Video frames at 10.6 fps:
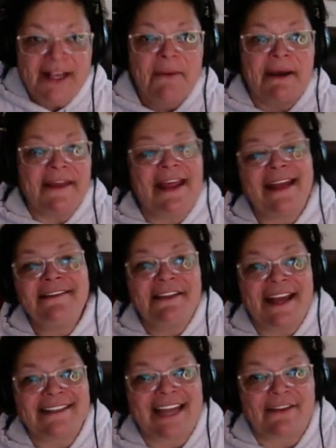By the end of the
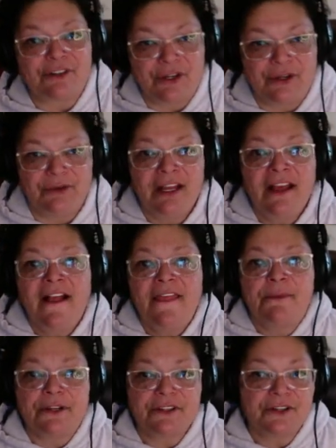next afternoon, the
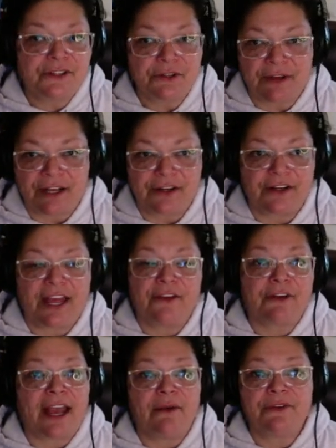prisoners surrendered and the
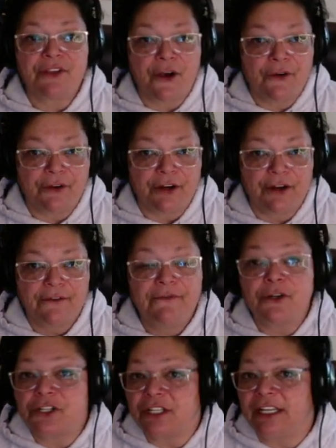riot was over.
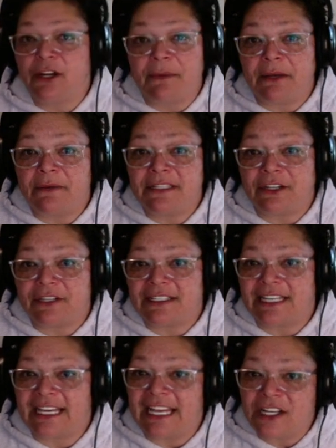Fortunately, nobody was
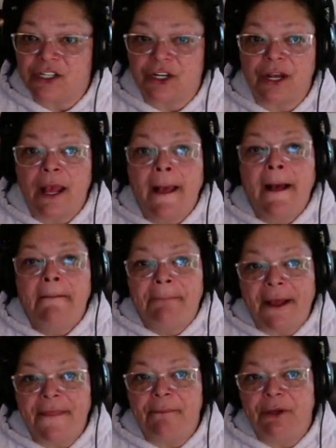seriously injured,
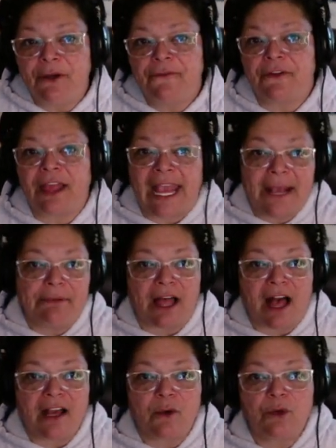but the beautiful A
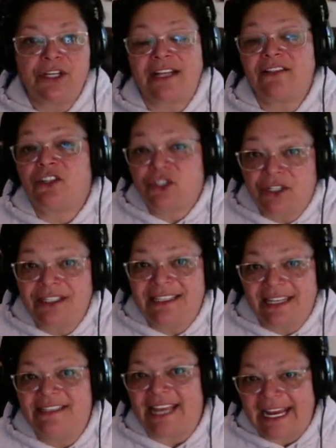block, which had stood
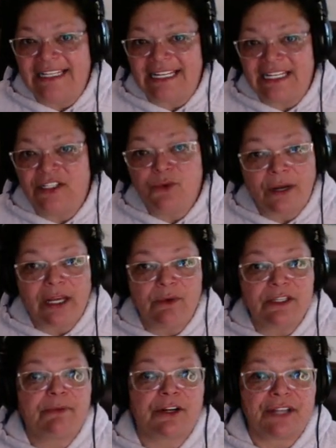since 1820, was
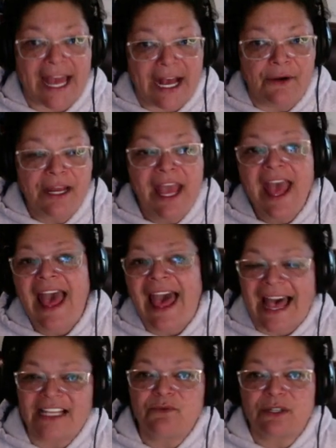burned out,
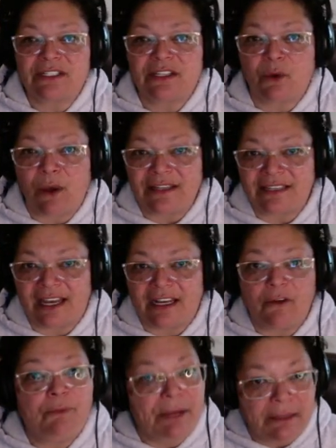as was the west side
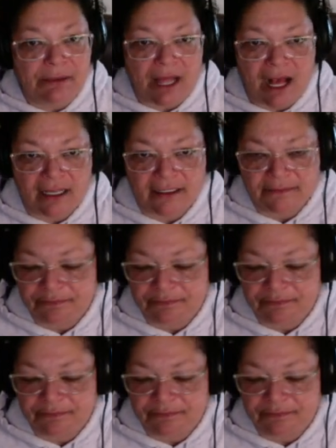of B block.